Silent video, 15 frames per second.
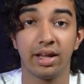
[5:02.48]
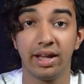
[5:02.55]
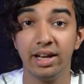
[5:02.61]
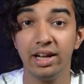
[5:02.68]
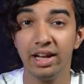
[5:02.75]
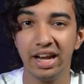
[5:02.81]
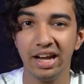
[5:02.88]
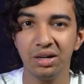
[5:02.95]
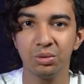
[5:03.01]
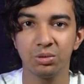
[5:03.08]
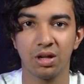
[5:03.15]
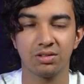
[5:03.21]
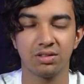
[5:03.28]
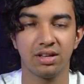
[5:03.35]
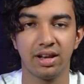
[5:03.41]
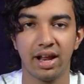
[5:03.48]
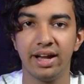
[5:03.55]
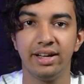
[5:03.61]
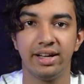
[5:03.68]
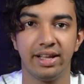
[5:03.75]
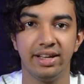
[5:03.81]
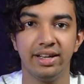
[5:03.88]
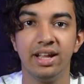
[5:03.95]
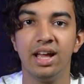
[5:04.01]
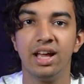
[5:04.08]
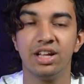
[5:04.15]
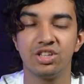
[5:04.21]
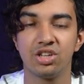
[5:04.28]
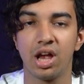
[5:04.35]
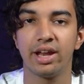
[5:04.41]
In late
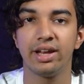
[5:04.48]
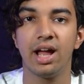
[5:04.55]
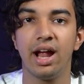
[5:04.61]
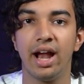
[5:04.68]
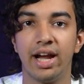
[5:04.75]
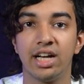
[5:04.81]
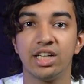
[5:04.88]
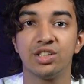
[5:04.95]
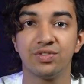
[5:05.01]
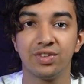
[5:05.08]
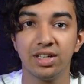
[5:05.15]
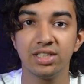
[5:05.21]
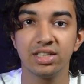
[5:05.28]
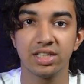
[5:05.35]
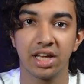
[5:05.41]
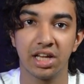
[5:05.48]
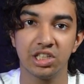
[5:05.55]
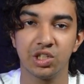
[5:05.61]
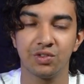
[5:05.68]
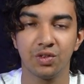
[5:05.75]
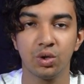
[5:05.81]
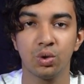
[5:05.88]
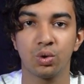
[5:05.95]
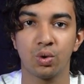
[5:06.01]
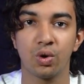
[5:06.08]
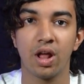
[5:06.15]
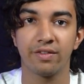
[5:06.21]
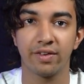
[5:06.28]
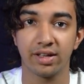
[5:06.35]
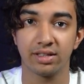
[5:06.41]
2019, China had its first case of the
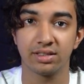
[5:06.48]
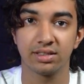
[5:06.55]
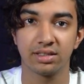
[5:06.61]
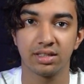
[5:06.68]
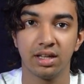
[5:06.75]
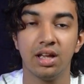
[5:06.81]
coronavirus.